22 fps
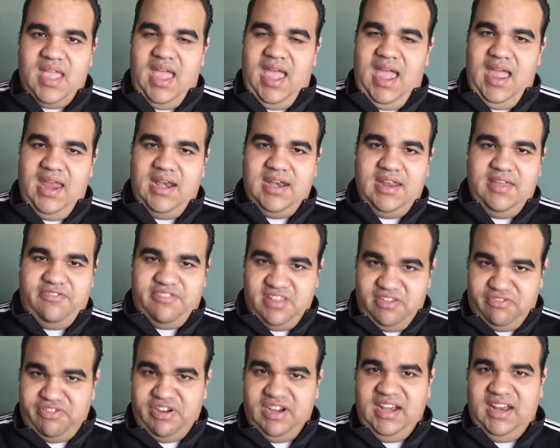And if
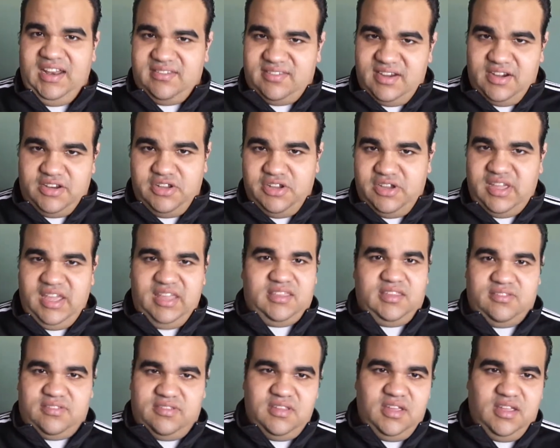the freelancer you get
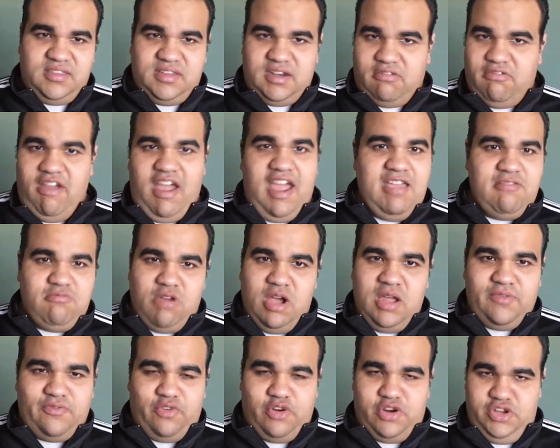is not the right
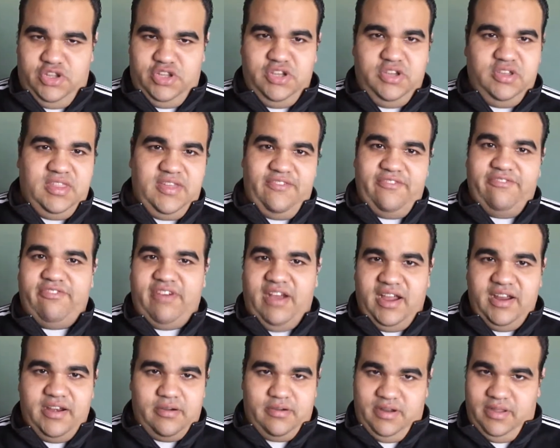one for you, then
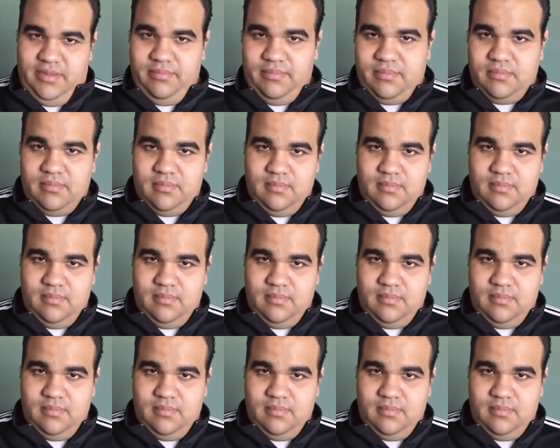fire him.